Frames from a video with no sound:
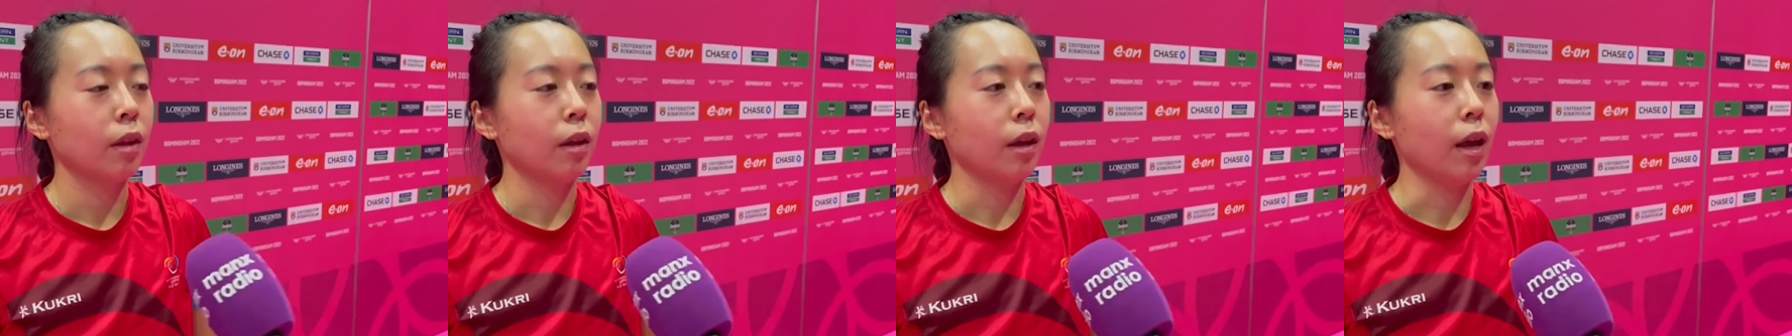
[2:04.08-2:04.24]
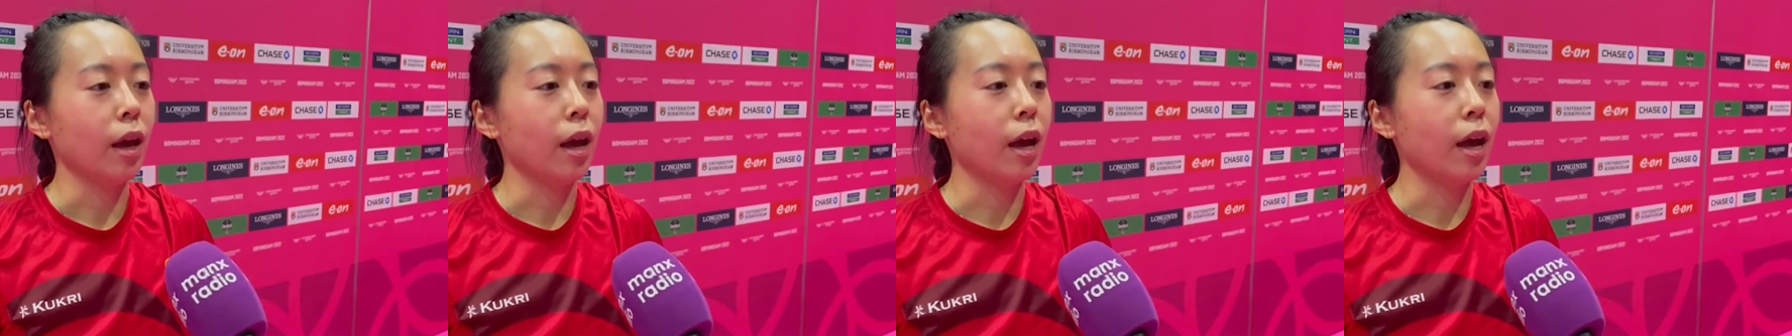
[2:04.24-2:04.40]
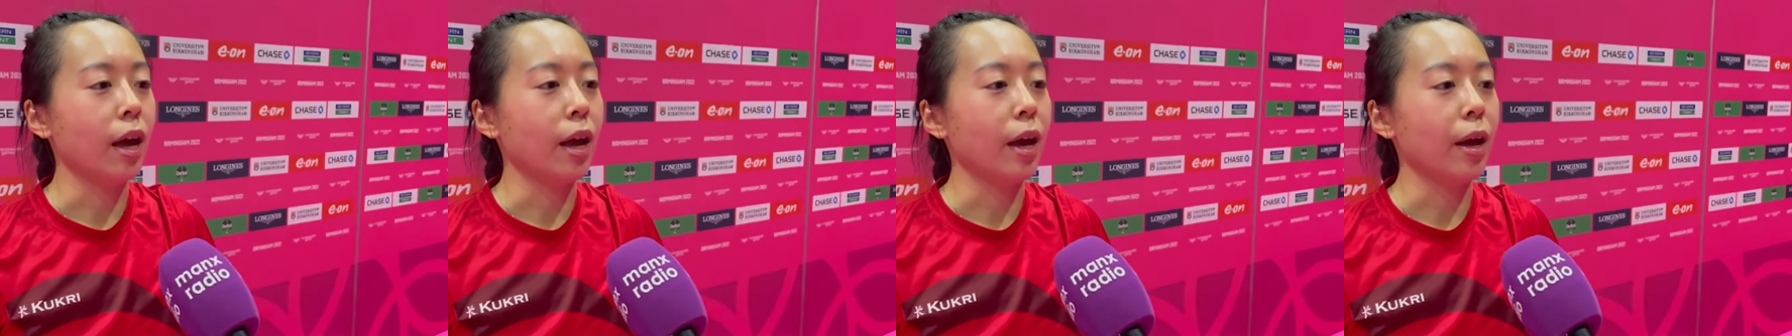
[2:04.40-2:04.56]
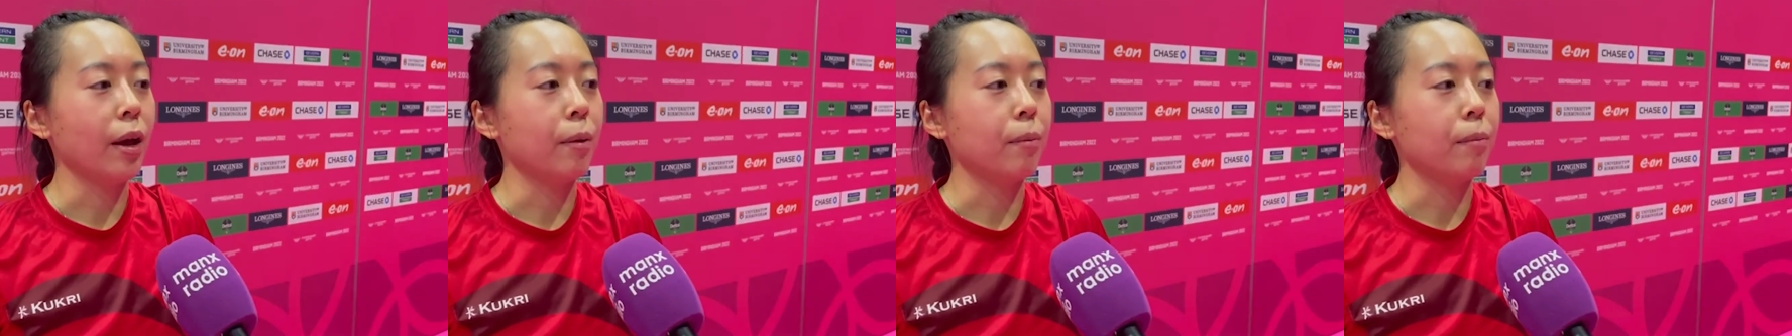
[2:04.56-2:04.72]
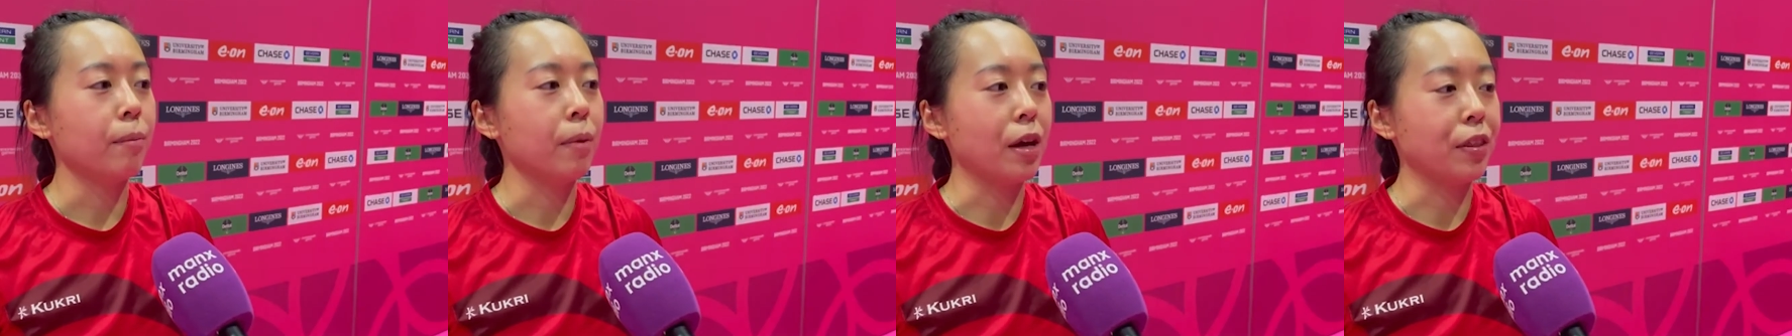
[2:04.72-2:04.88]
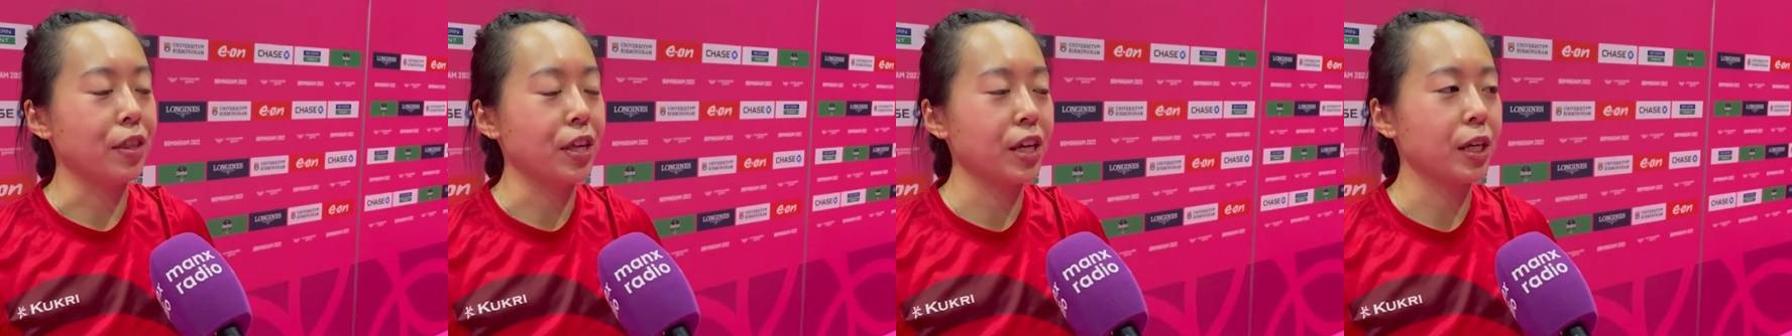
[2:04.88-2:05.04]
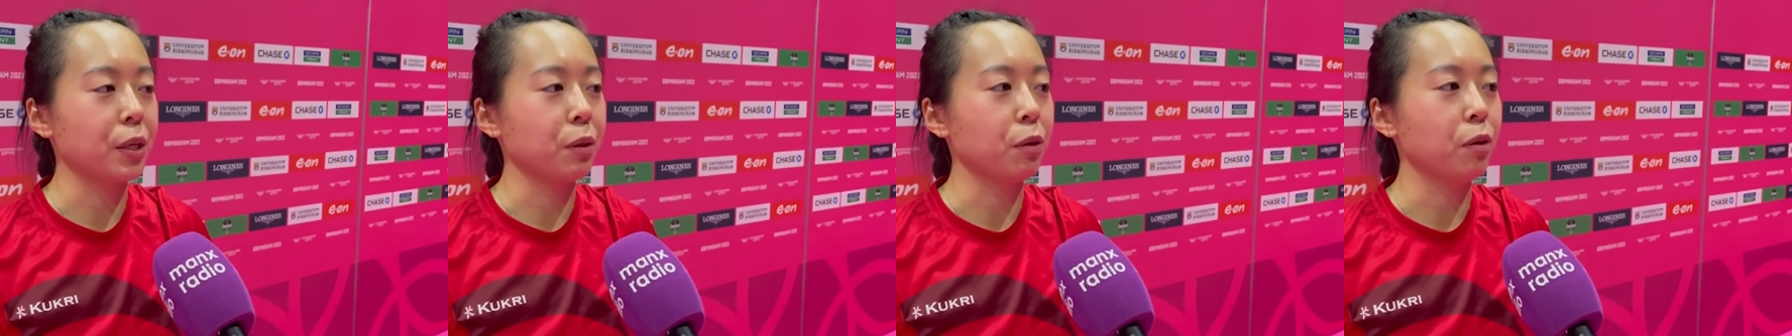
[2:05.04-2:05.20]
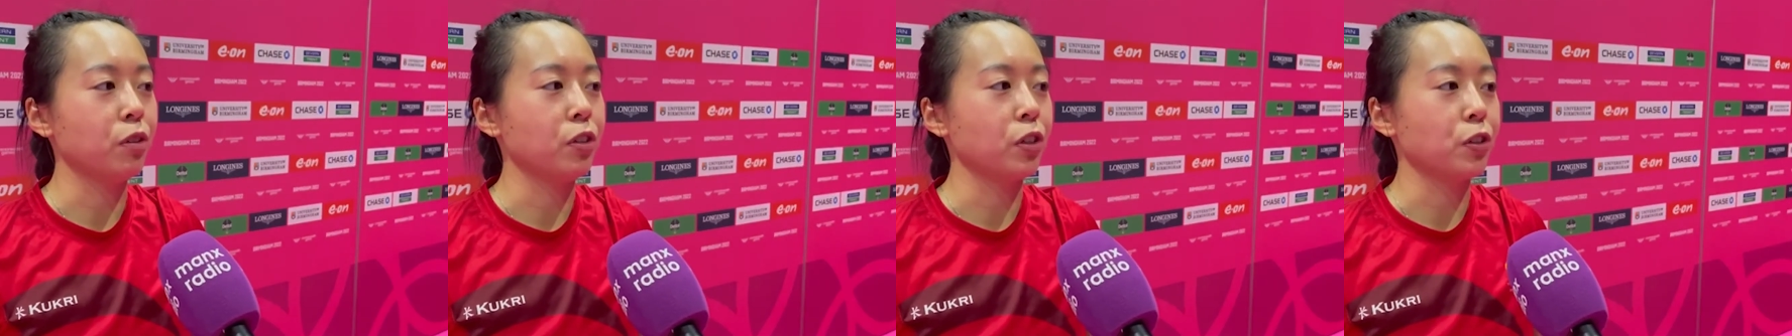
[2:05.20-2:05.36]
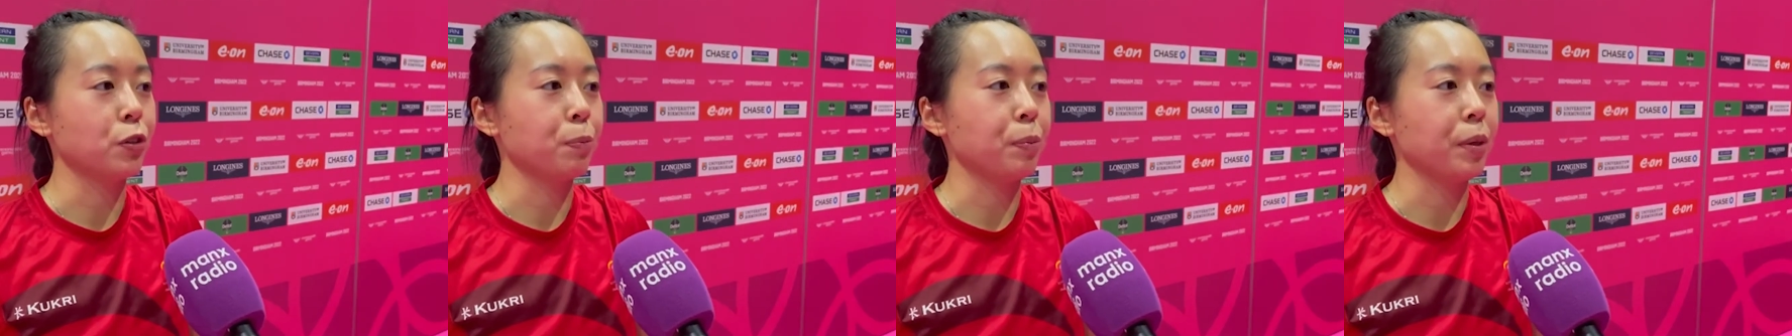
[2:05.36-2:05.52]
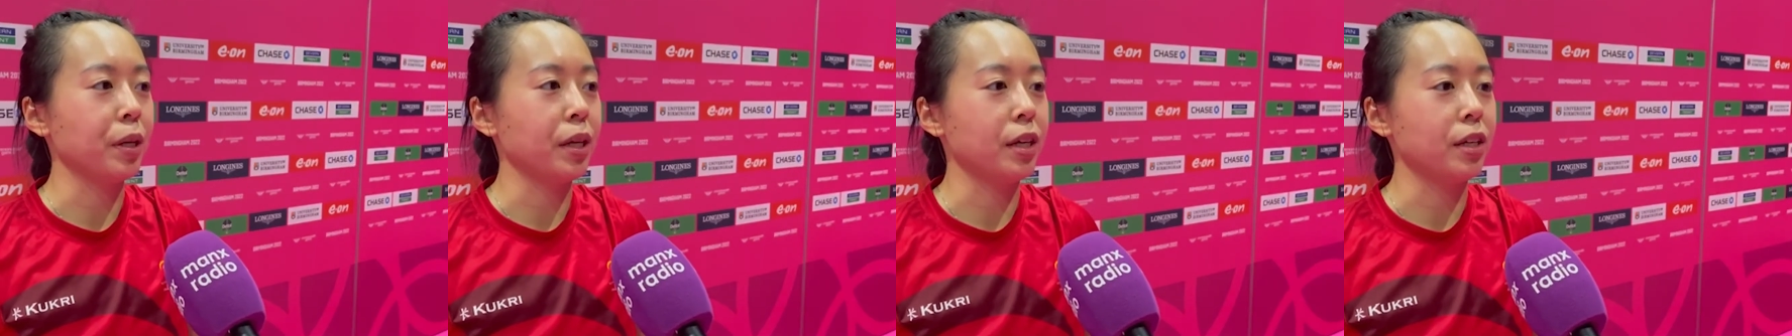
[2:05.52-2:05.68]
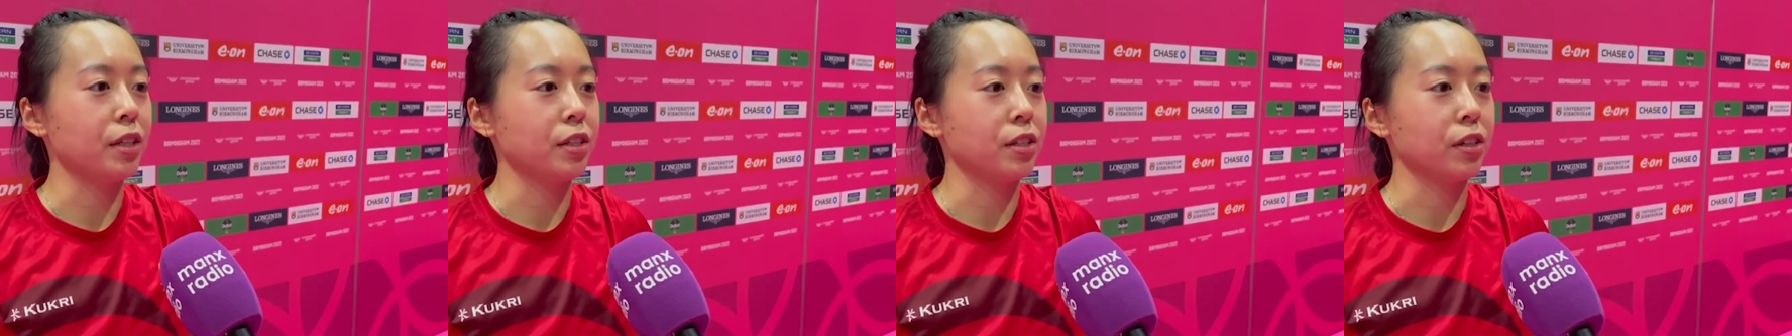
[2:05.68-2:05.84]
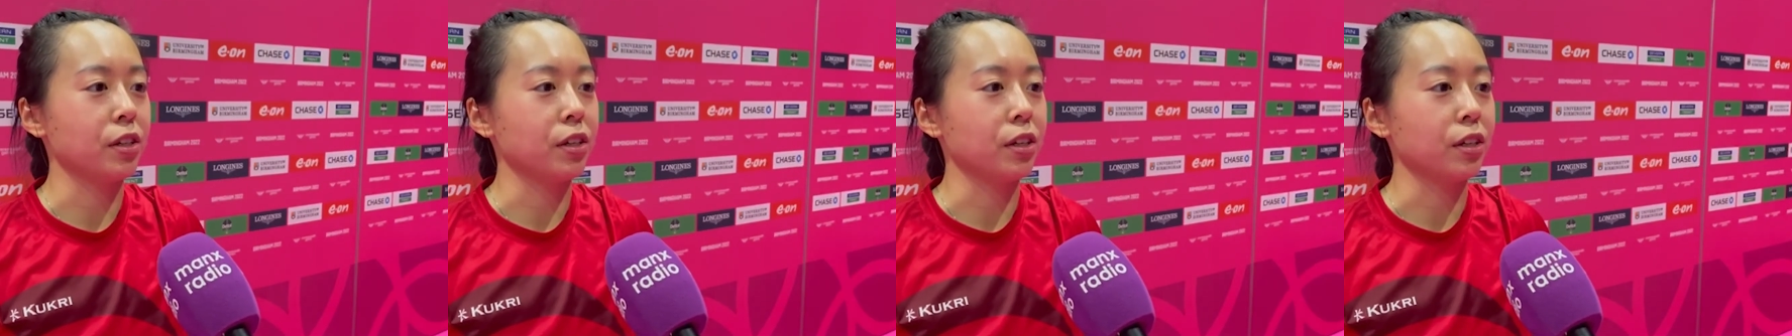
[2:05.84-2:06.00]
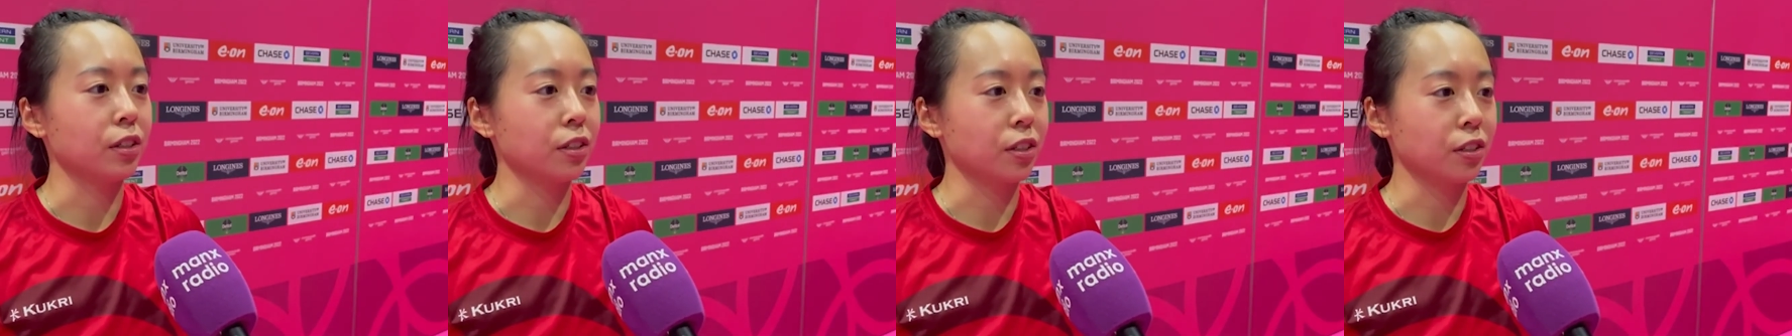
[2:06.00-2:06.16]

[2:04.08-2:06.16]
Um, I think it would just be to,